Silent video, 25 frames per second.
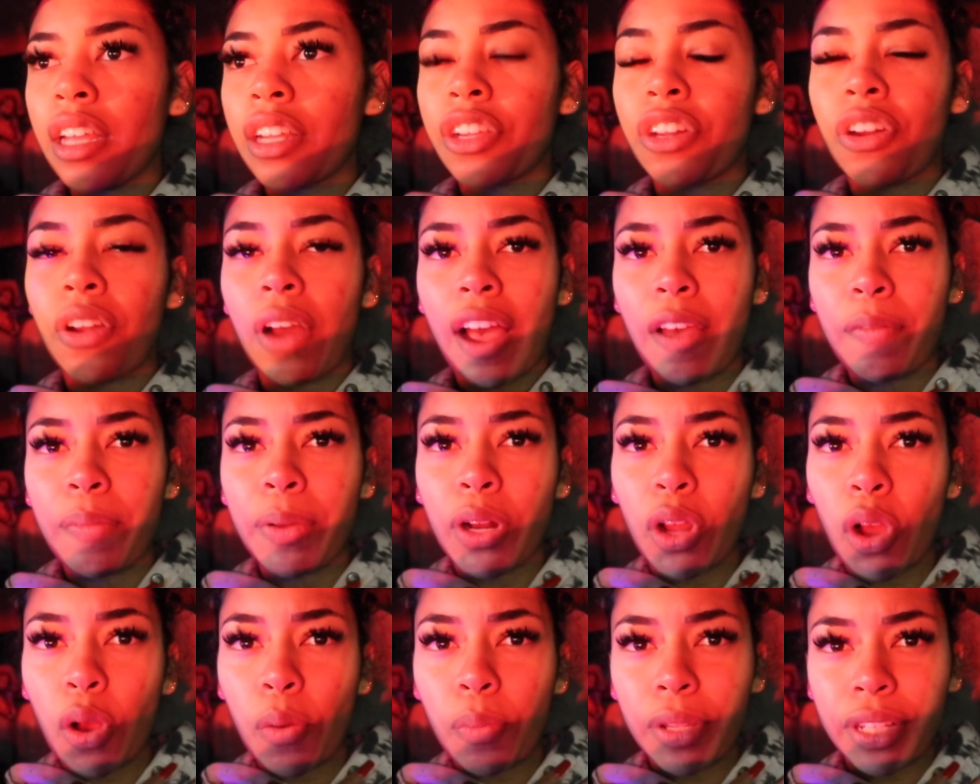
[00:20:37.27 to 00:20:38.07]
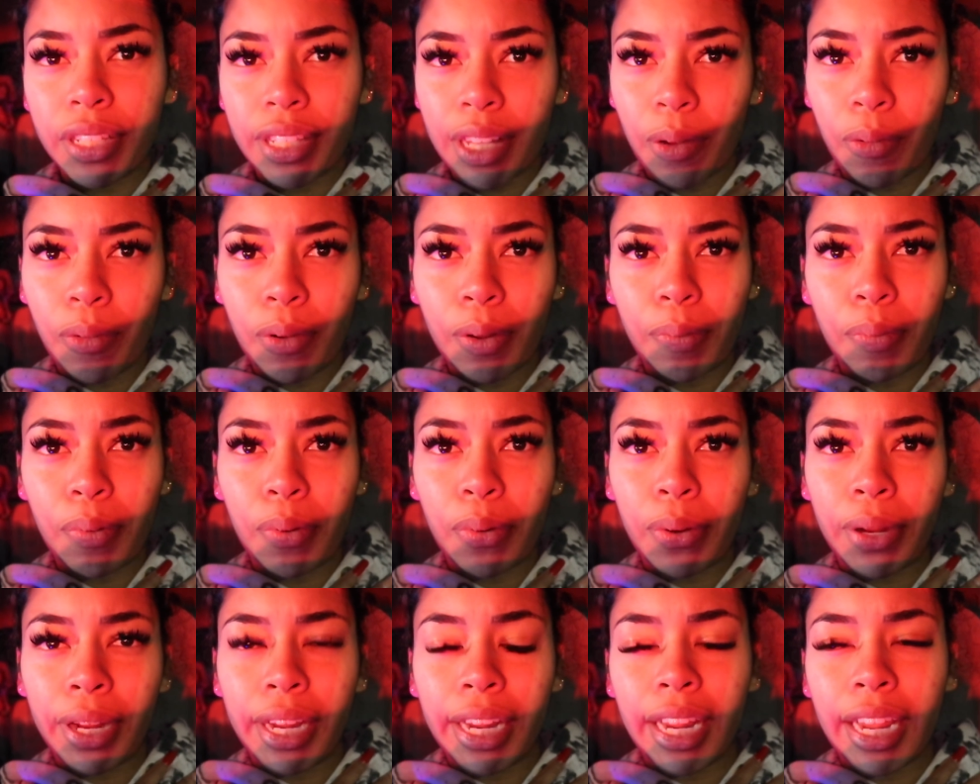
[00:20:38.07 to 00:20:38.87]
you know, I've been homeless at one
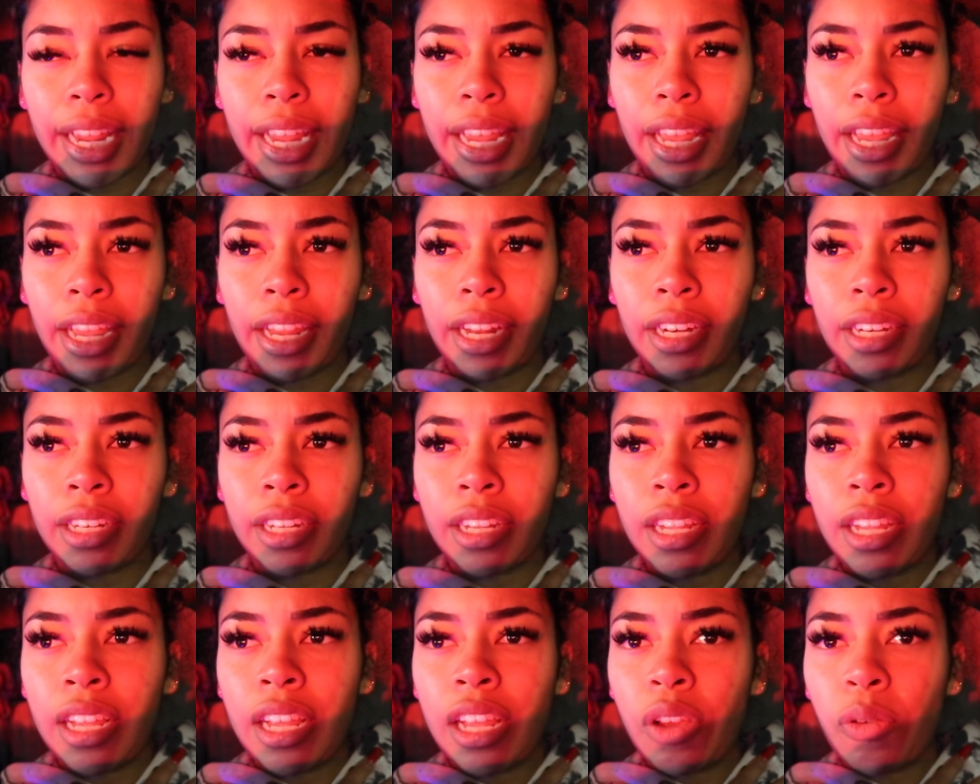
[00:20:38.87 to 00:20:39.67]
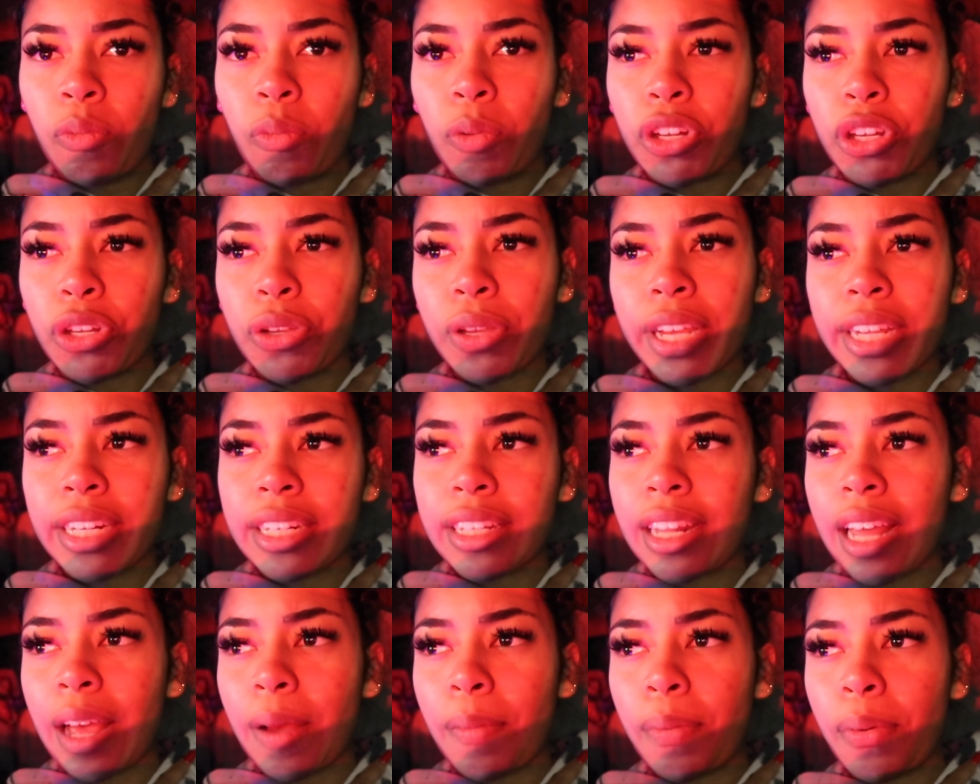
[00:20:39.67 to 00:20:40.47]
point and when you get
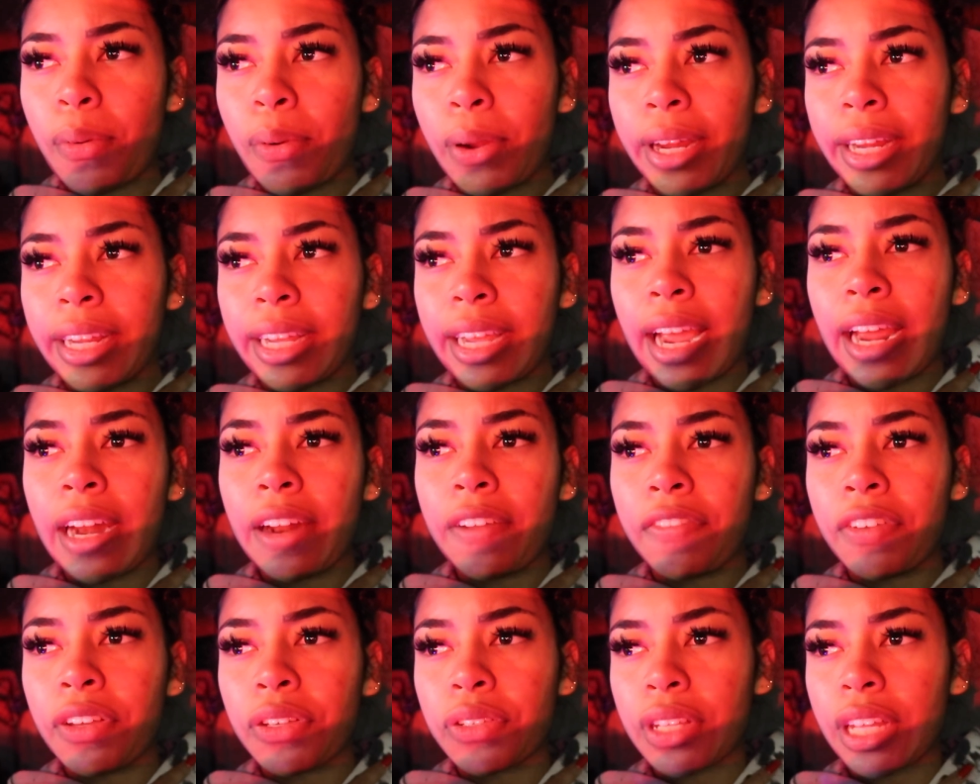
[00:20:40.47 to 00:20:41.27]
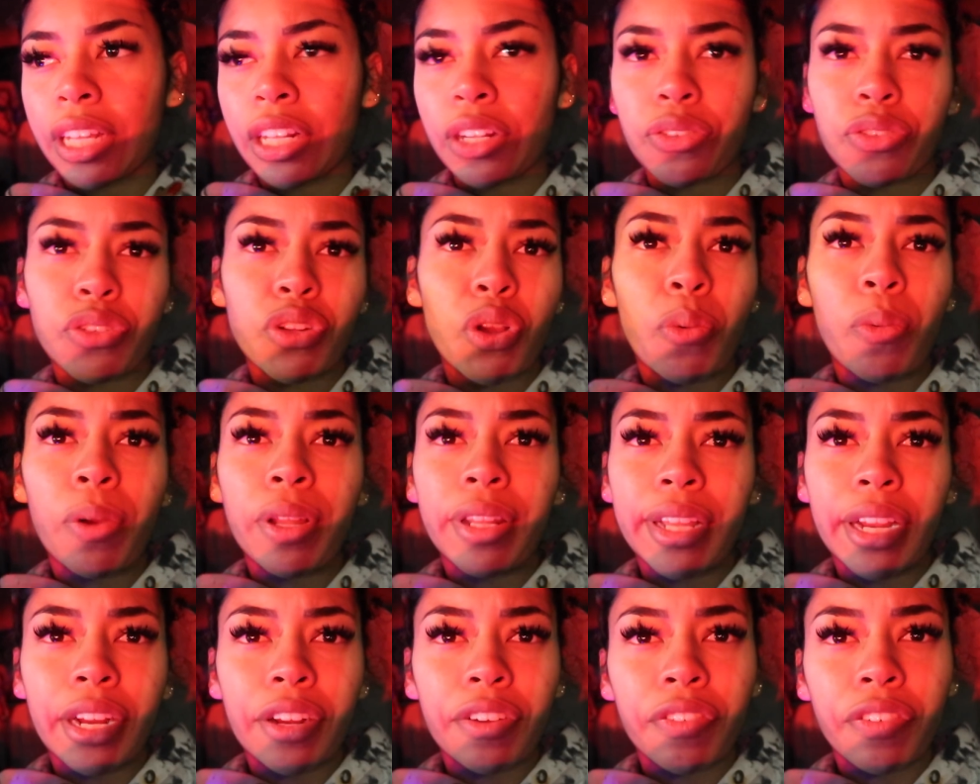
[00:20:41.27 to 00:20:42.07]
to that point, it kind of feels like there's no
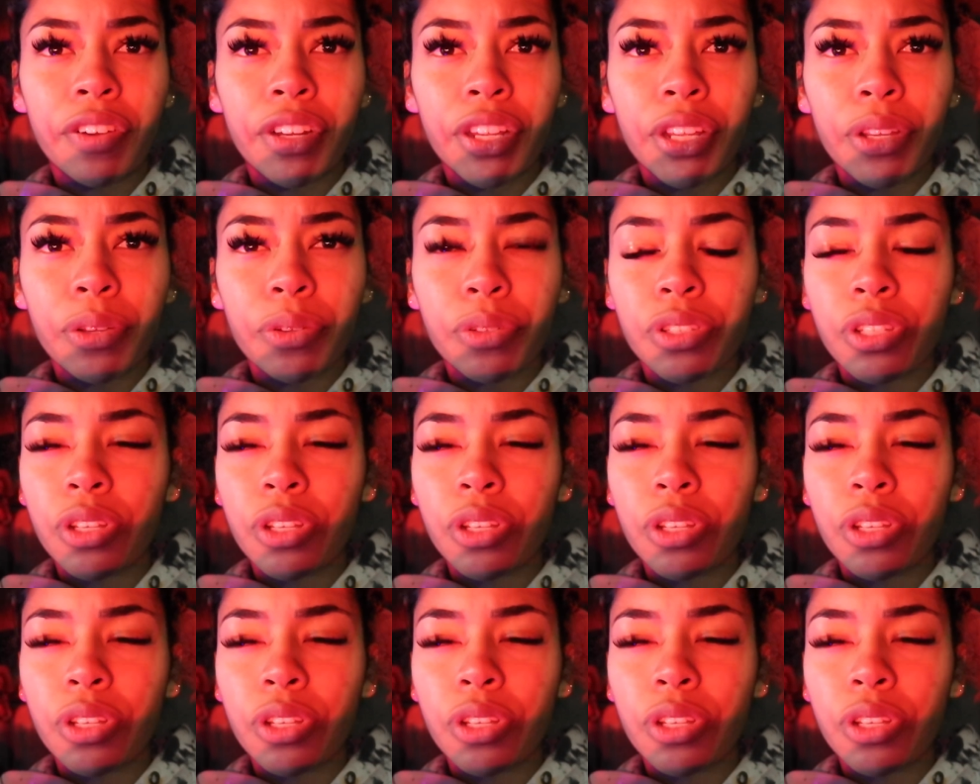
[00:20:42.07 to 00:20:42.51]
one there for you.